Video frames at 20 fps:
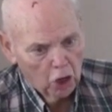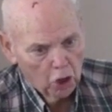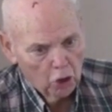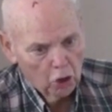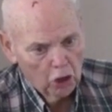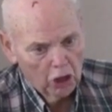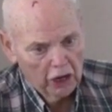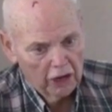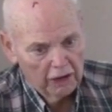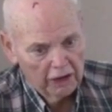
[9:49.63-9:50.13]

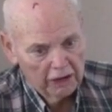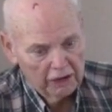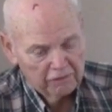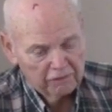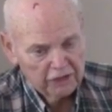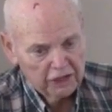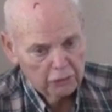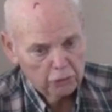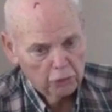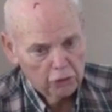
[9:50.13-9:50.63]

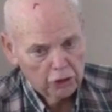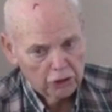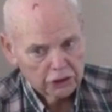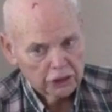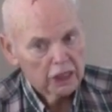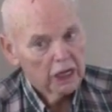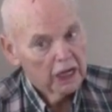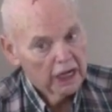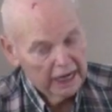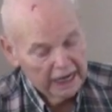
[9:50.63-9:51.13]
if he was,
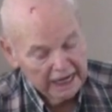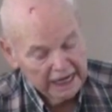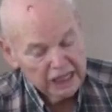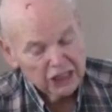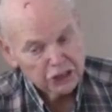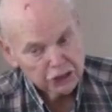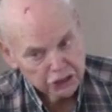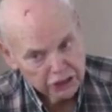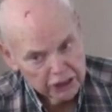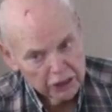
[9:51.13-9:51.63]
he
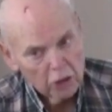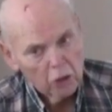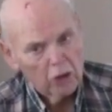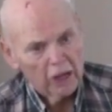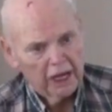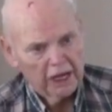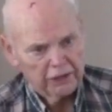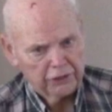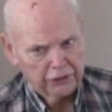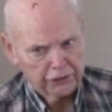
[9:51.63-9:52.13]
still
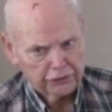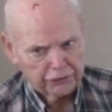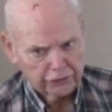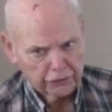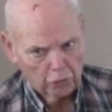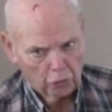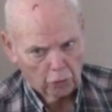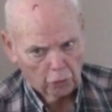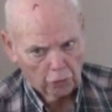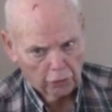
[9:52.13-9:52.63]
had the
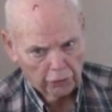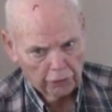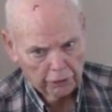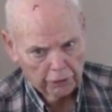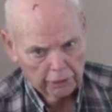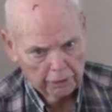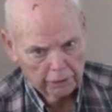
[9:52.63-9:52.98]
sword.